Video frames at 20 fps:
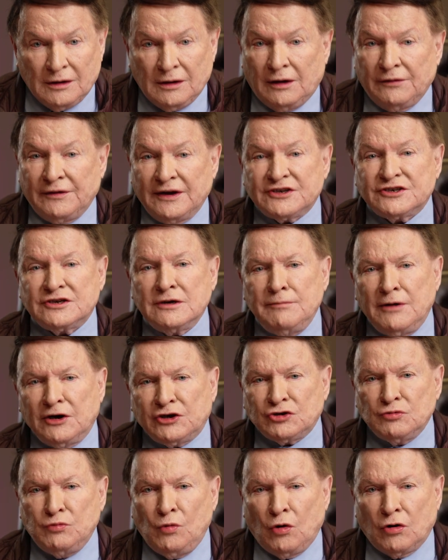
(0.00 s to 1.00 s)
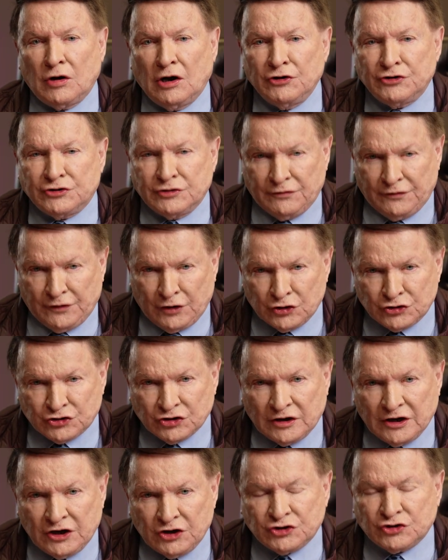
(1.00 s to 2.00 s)
Now, that's a much more
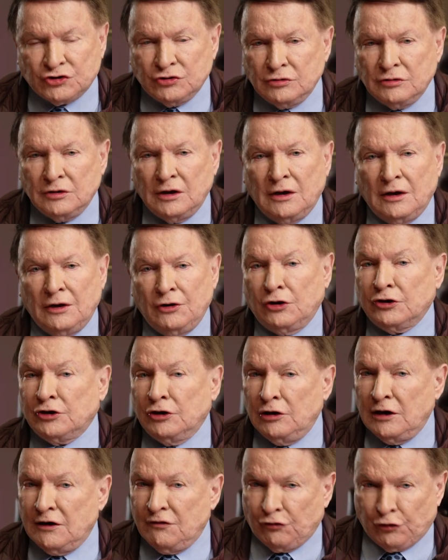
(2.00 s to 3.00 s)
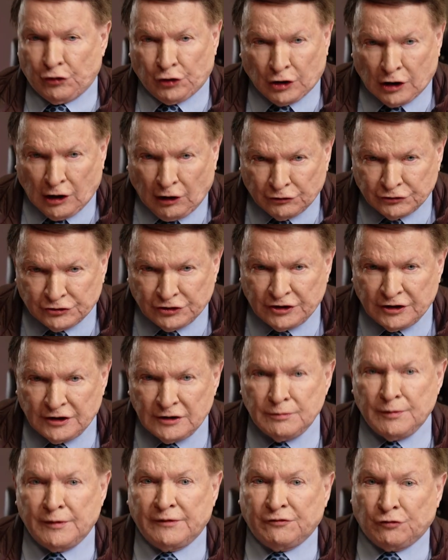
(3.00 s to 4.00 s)
controversial issue, not only for the
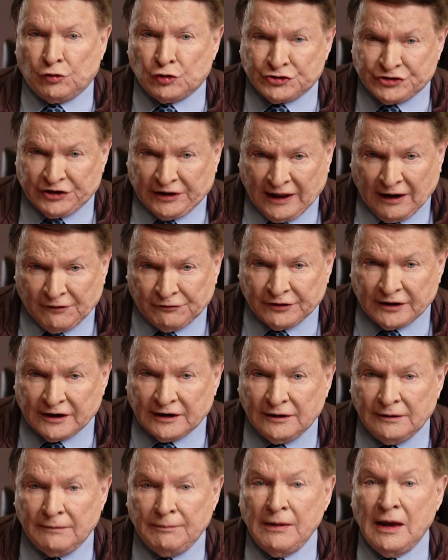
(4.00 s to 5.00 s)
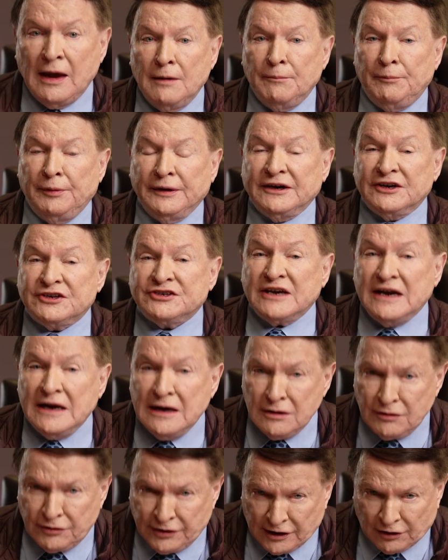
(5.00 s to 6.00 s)
continent, but for South Africa, but it's
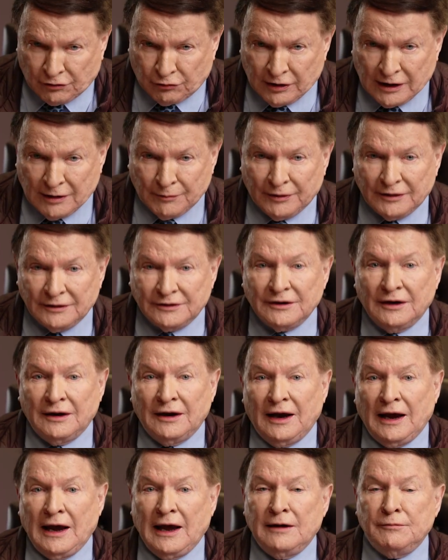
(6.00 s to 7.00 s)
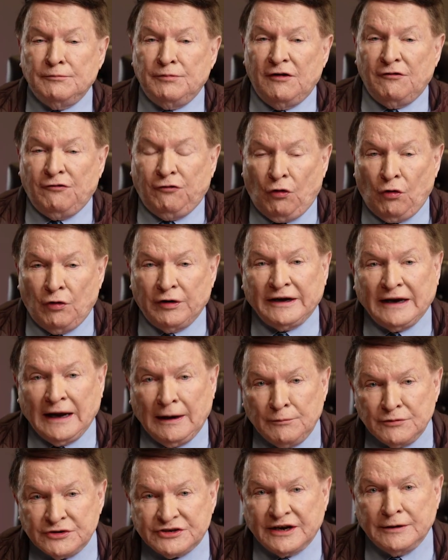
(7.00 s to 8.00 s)
in the agreement. And before it
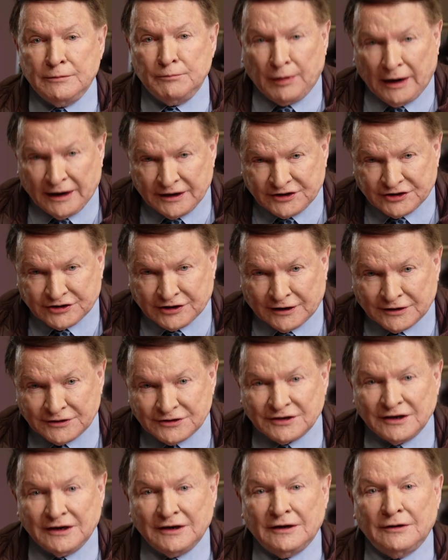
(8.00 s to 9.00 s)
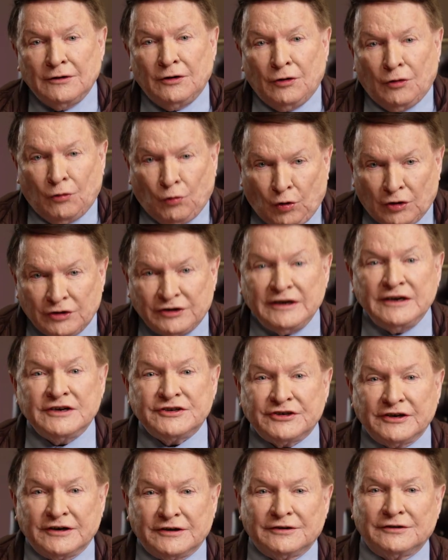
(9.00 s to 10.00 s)
comes and bites us, what
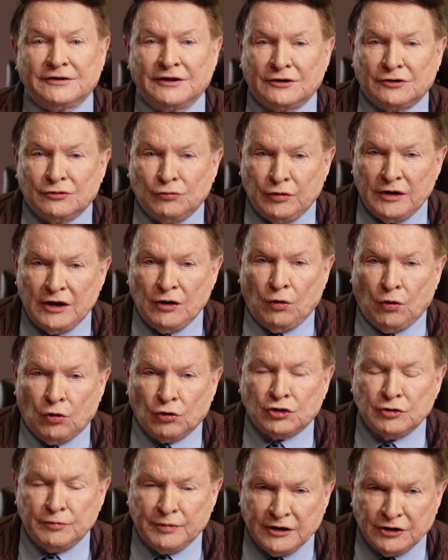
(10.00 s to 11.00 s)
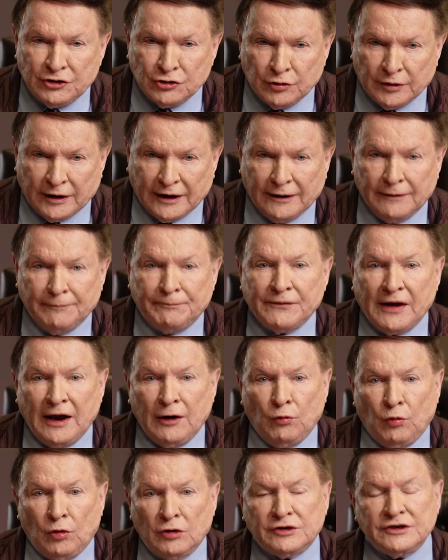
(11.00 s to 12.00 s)
is it that we ought to be doing?
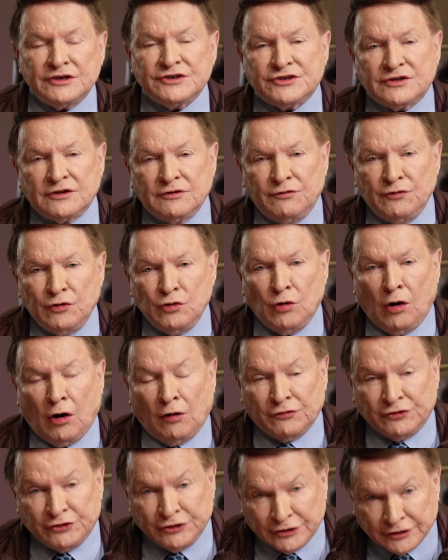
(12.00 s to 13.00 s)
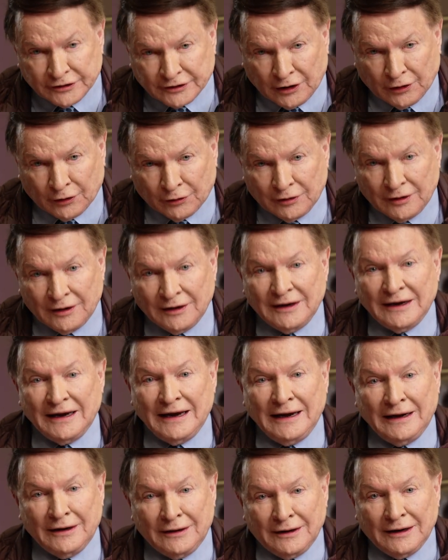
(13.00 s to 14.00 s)
And what is the view of DIRCO
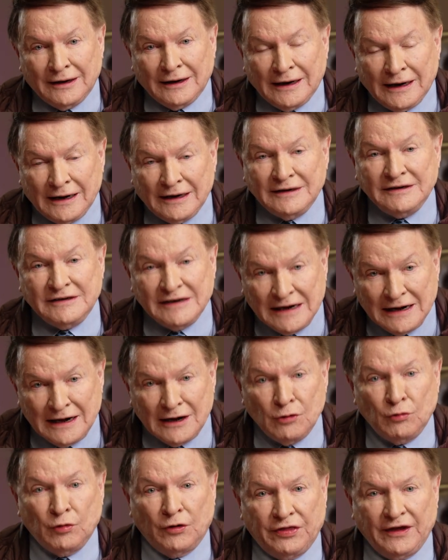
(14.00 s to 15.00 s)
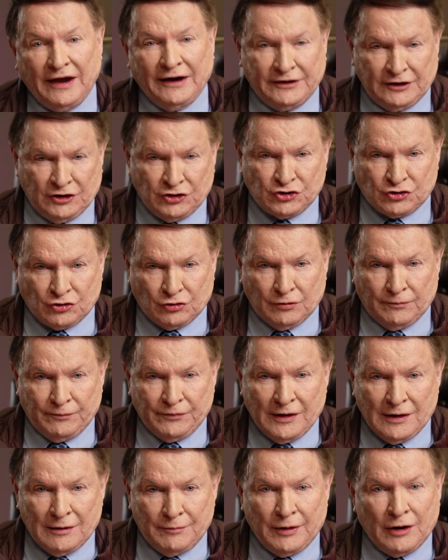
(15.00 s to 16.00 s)
in dealing with that issue?
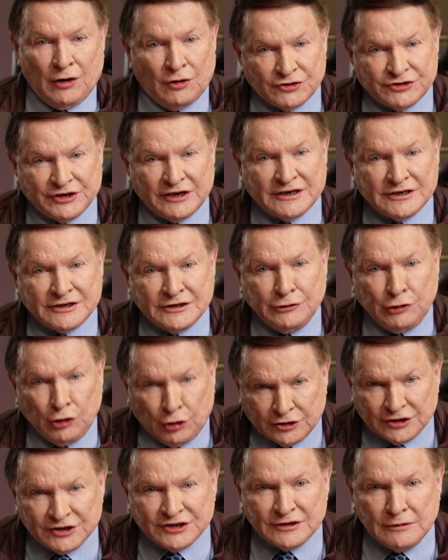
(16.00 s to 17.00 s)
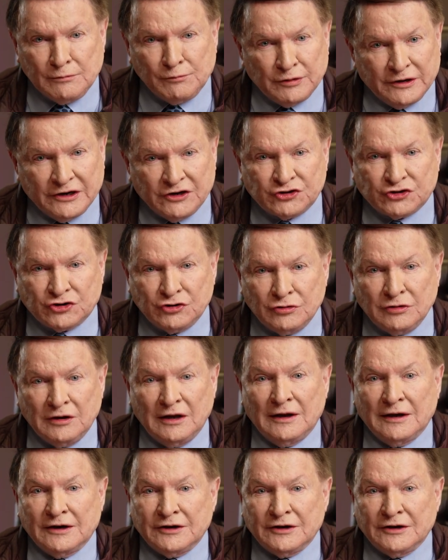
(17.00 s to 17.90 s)
Because it's not a simple issue.